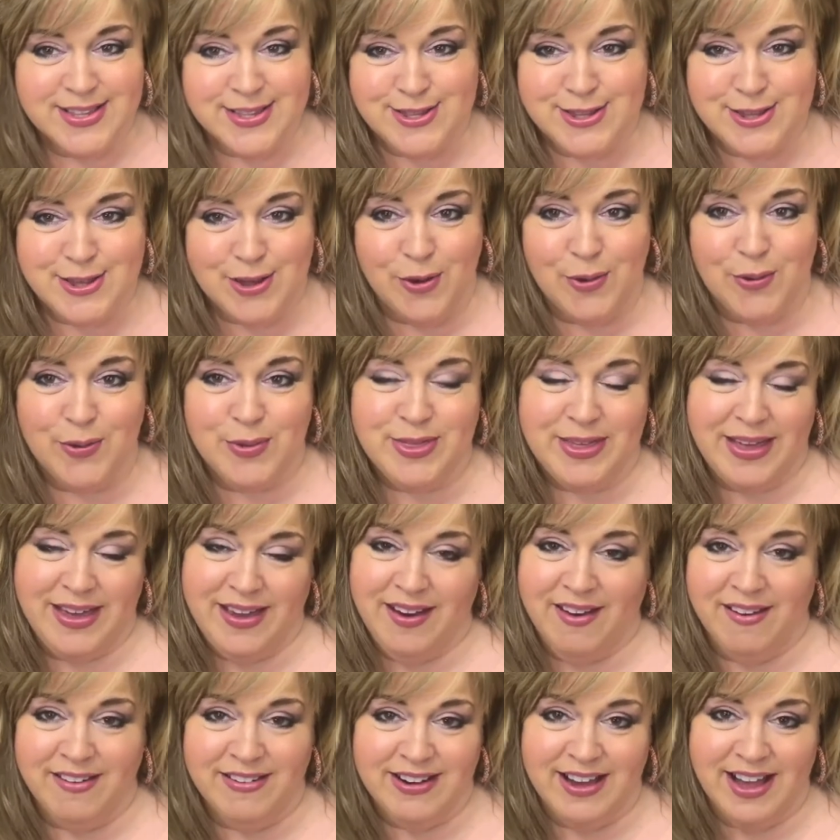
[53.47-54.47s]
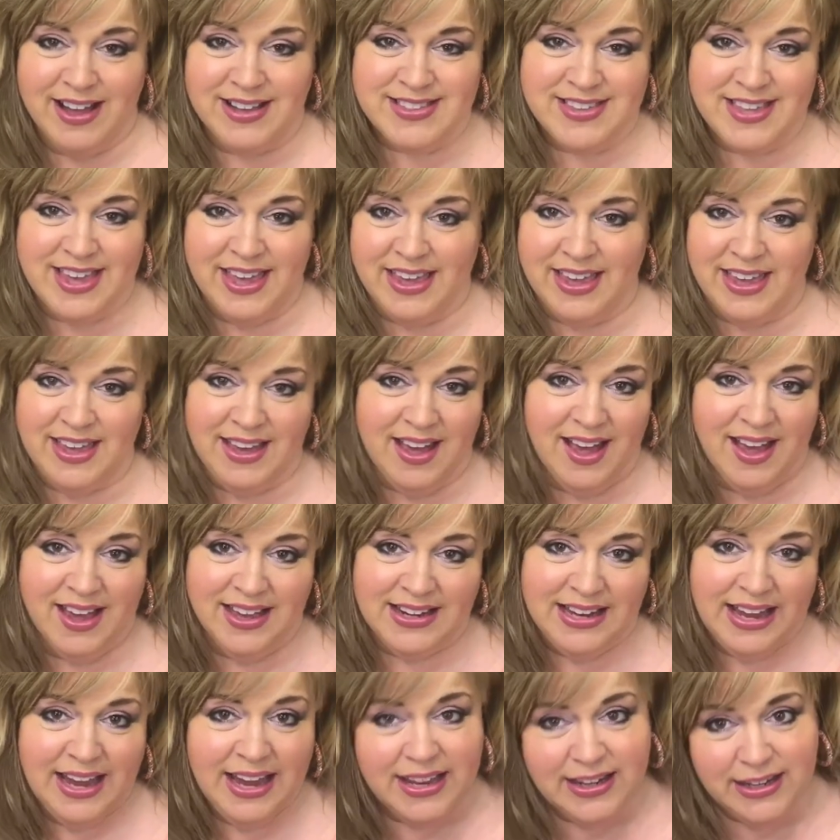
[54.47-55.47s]
So they are not taking
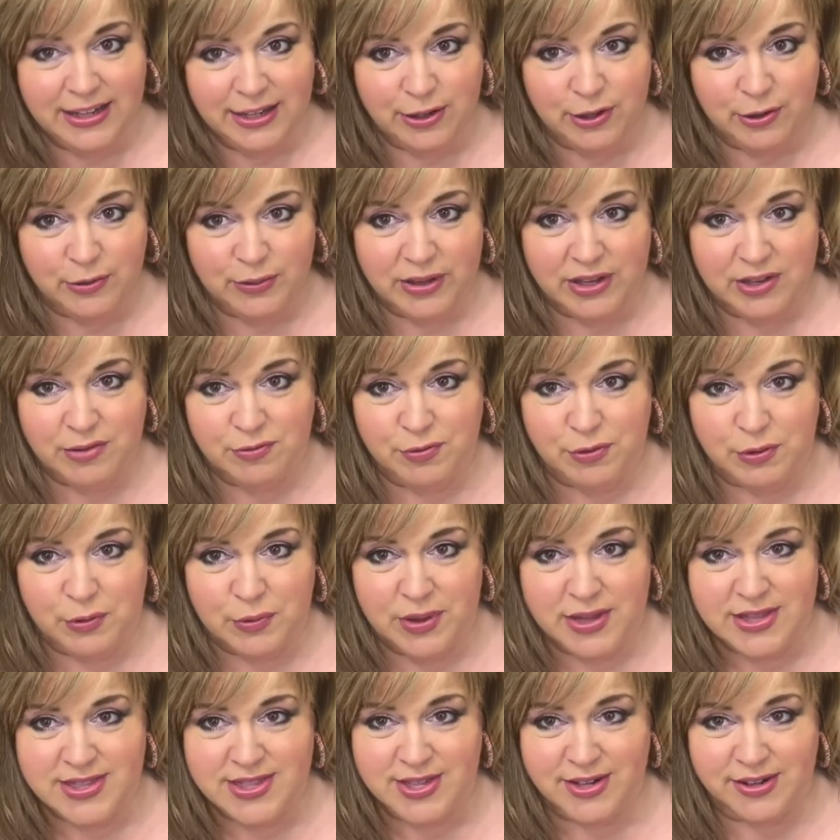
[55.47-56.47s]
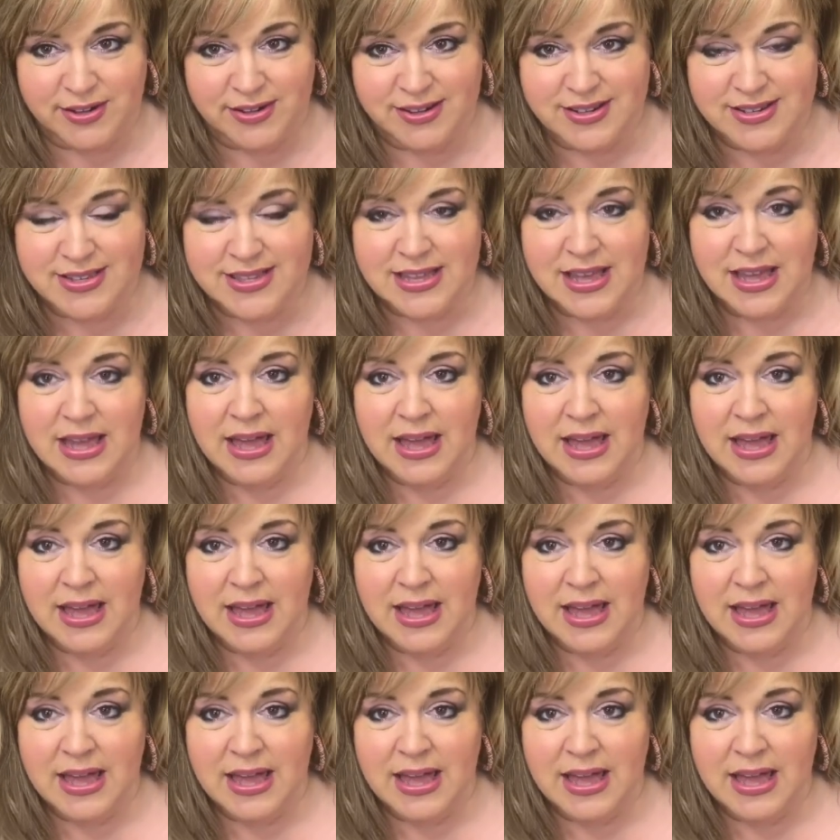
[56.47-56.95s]
on any new influencers